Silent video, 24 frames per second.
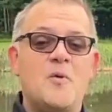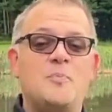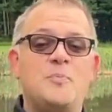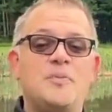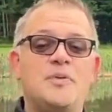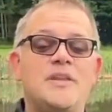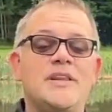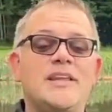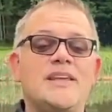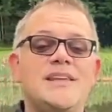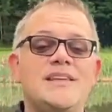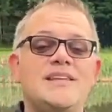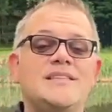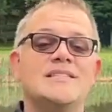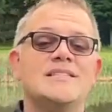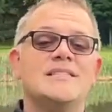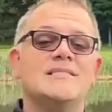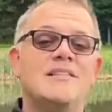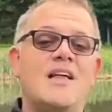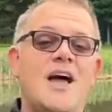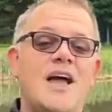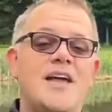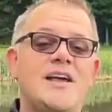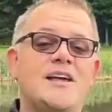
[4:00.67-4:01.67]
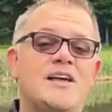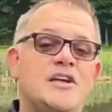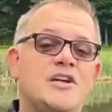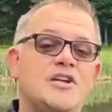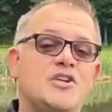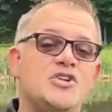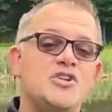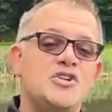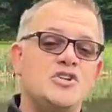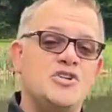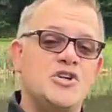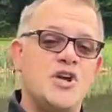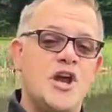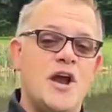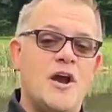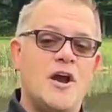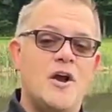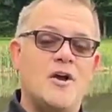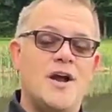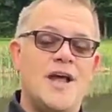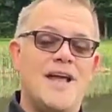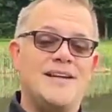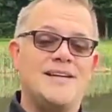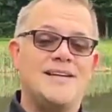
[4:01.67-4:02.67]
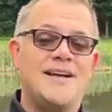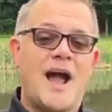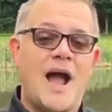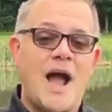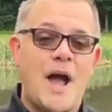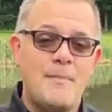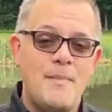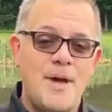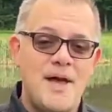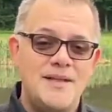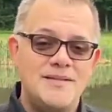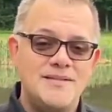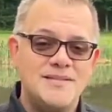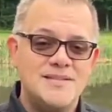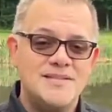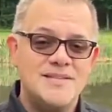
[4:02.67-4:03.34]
Please like, share, and comment.